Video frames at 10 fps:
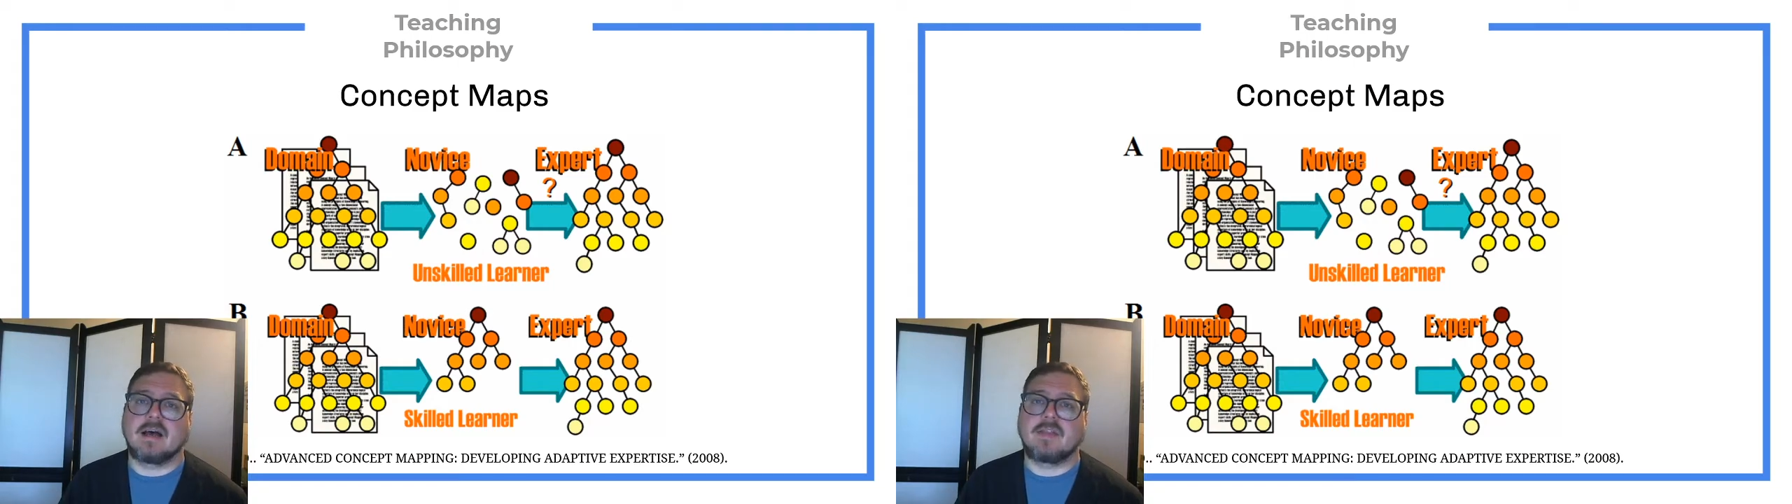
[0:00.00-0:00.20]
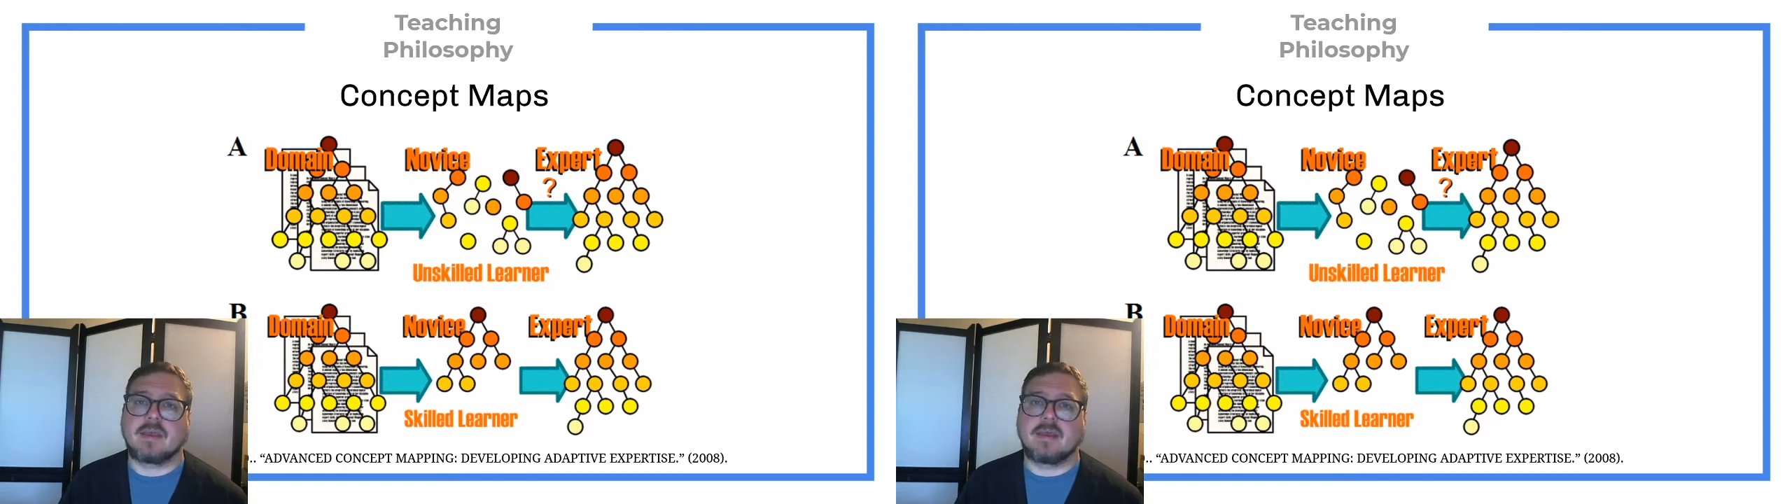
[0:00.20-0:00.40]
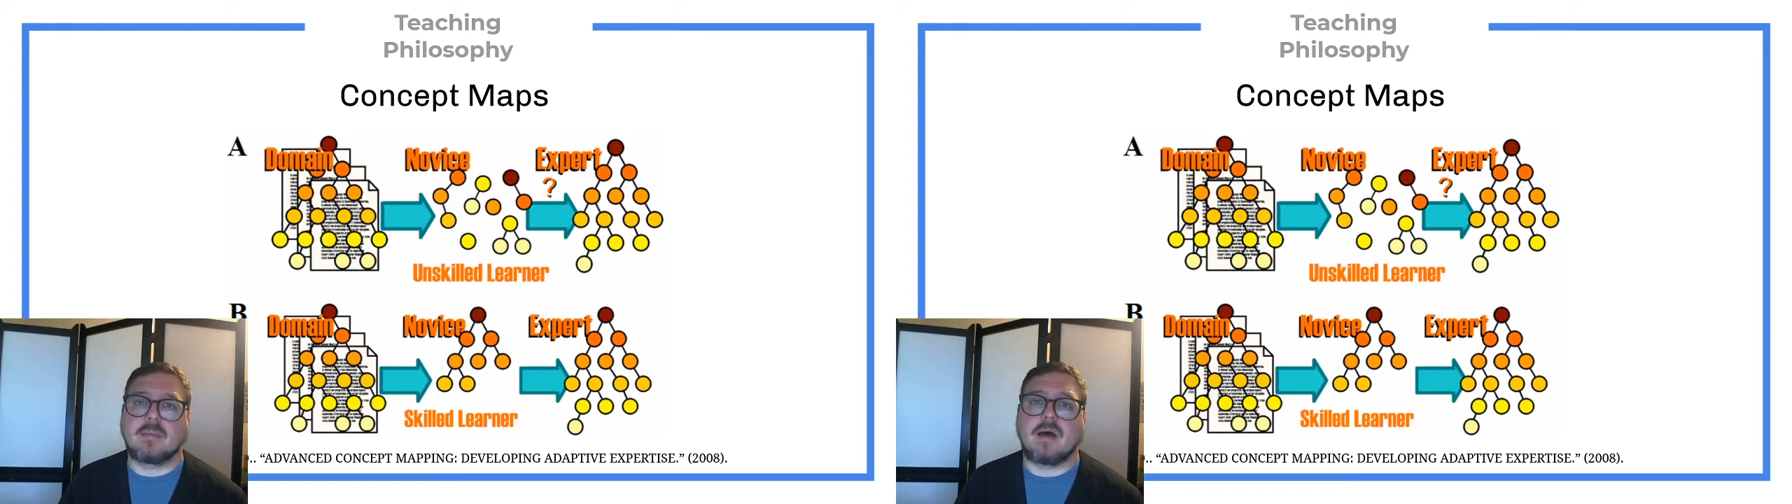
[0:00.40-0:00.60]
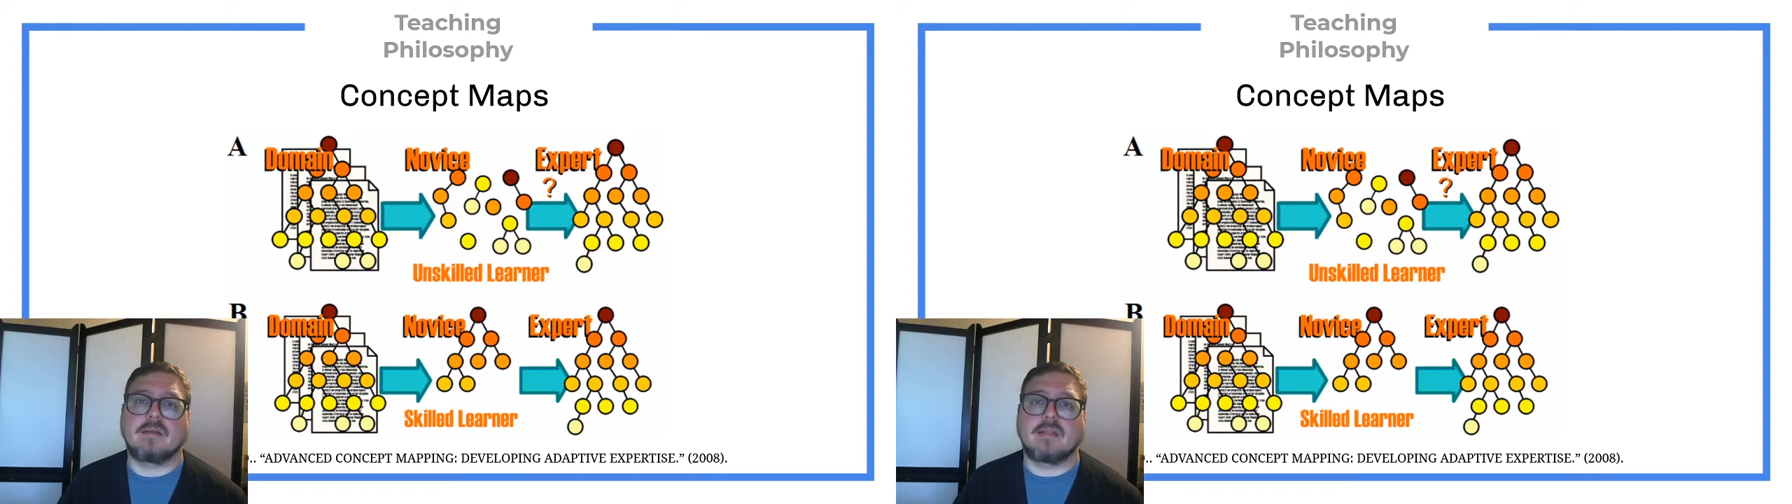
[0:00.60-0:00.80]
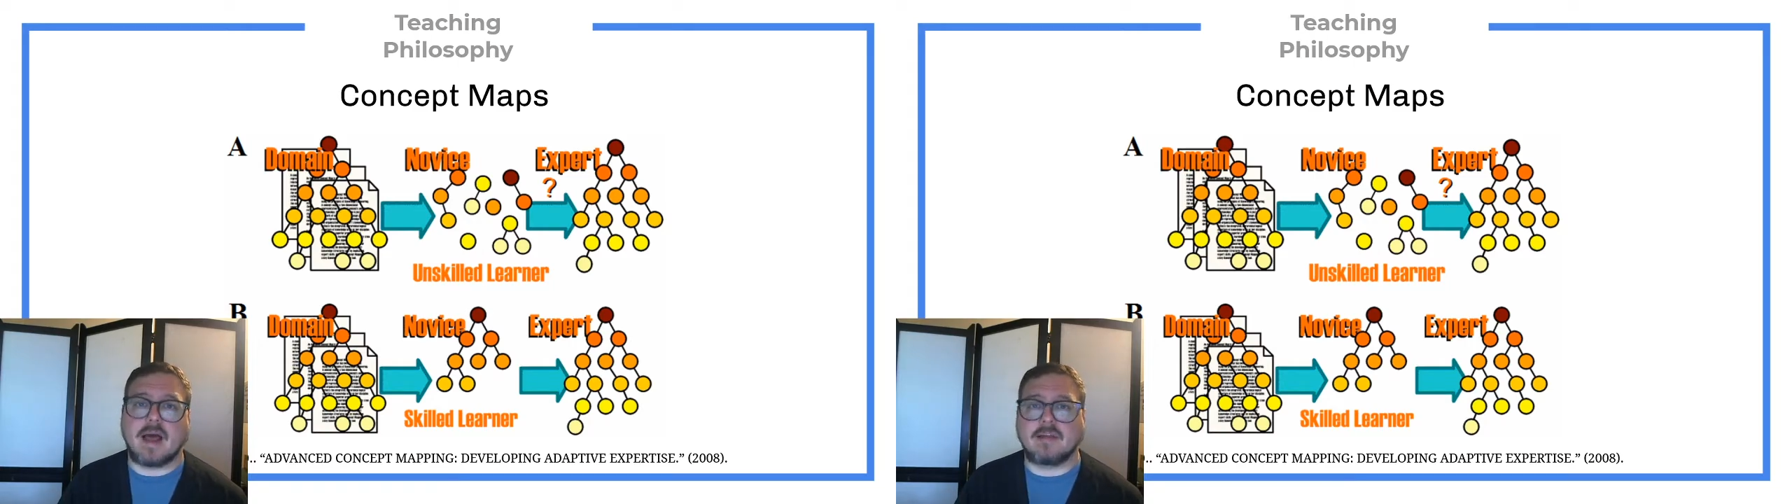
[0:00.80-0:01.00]
thinking
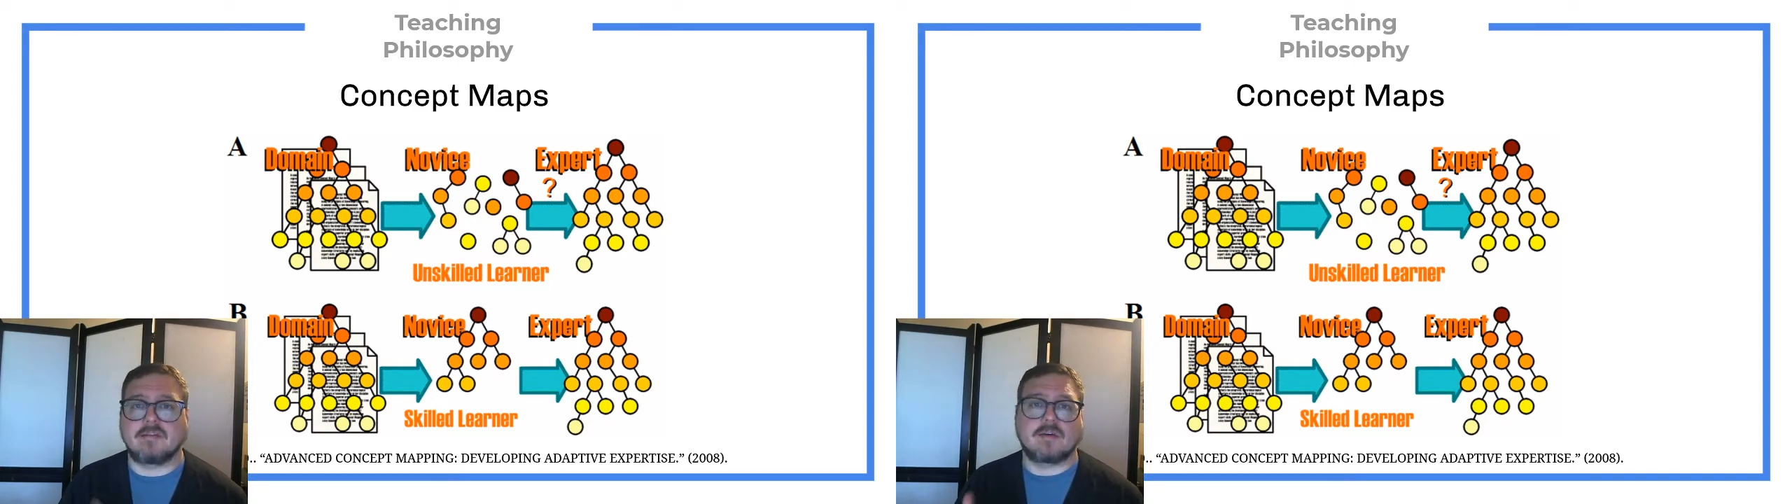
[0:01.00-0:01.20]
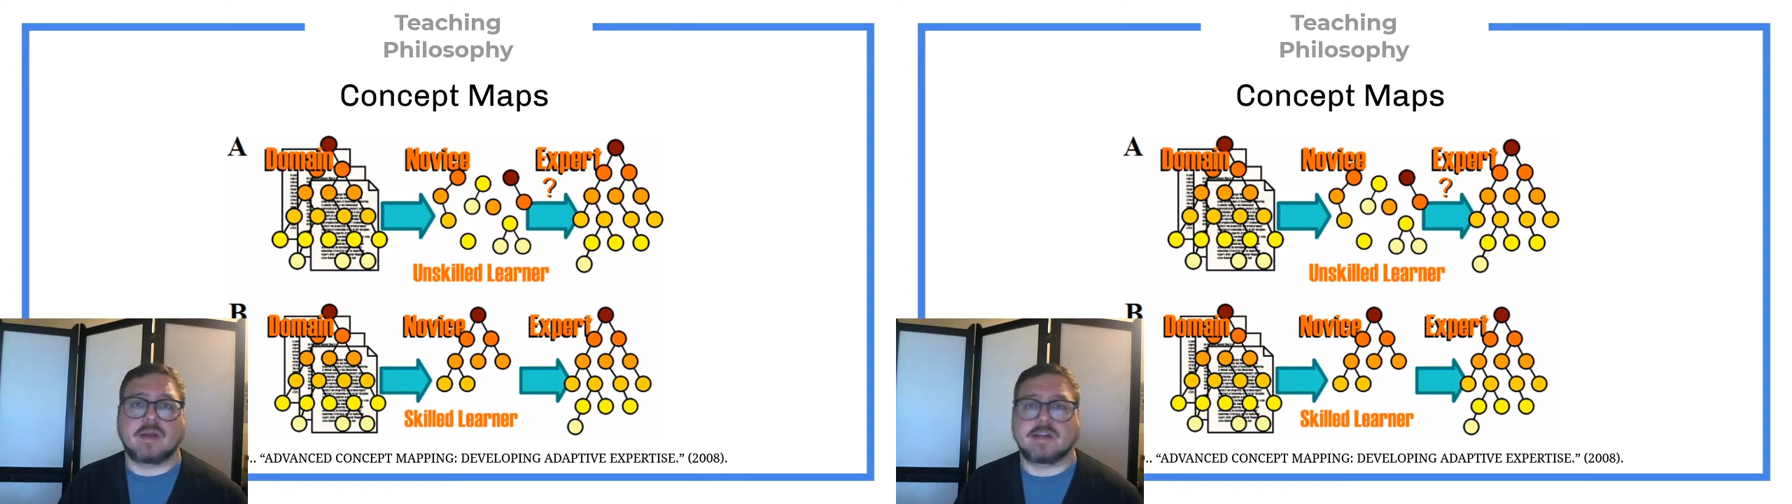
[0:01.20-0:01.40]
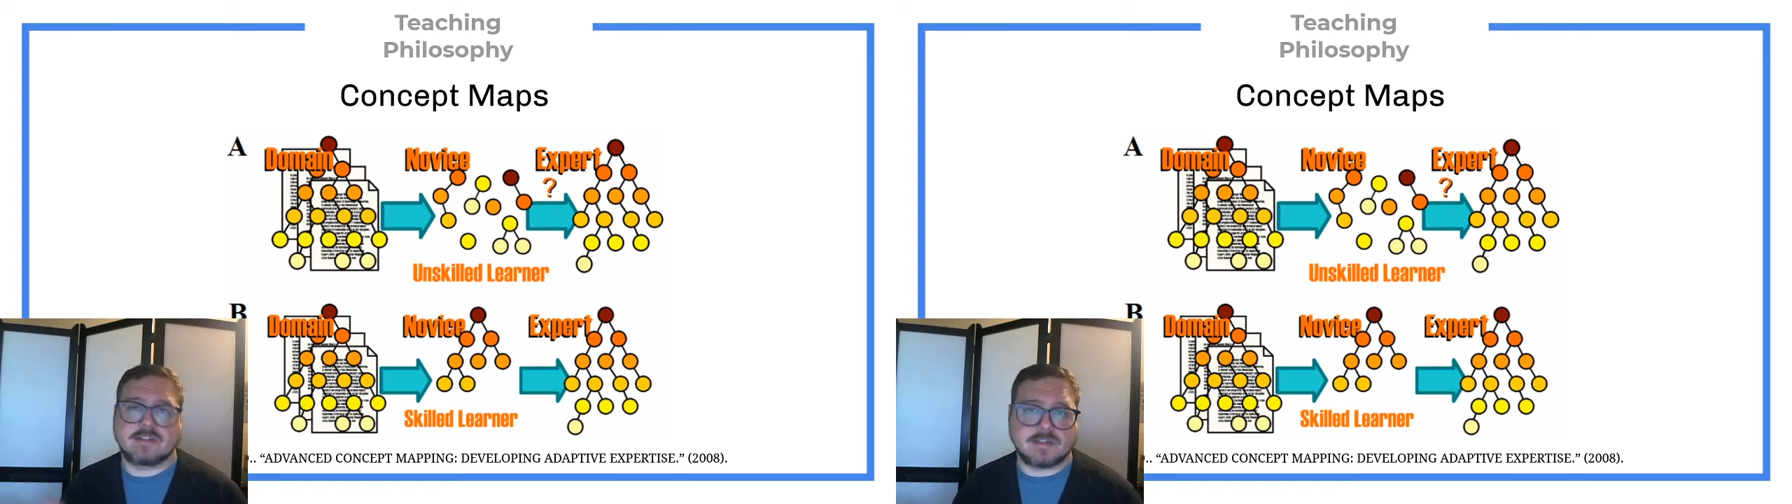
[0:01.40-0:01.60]
about lines, equations,